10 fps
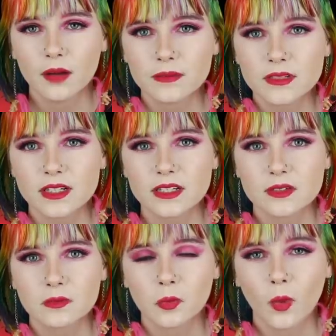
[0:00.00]

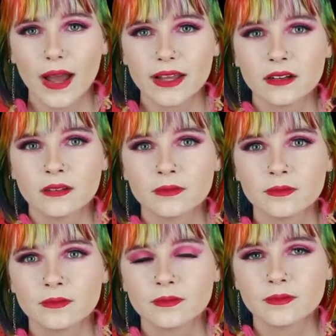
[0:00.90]
Cis white
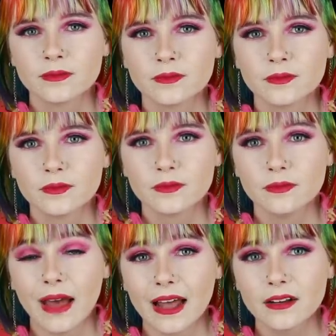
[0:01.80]

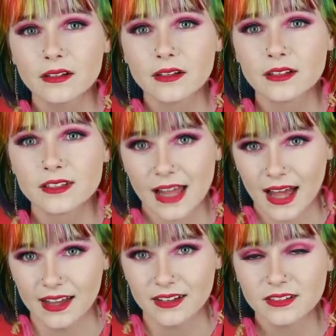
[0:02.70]
man? Is
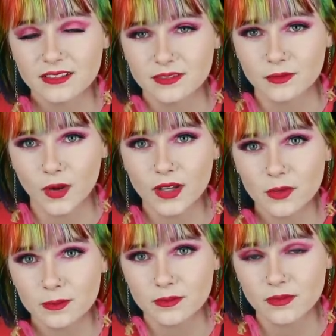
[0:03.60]
that what
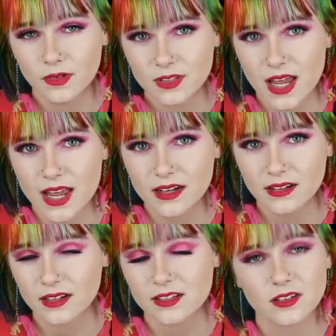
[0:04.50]
you're saying?
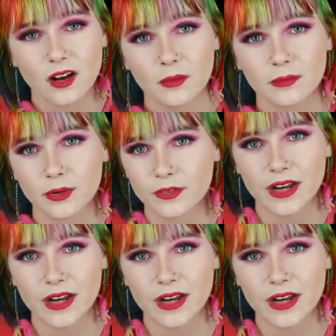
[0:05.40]
Because you're not proving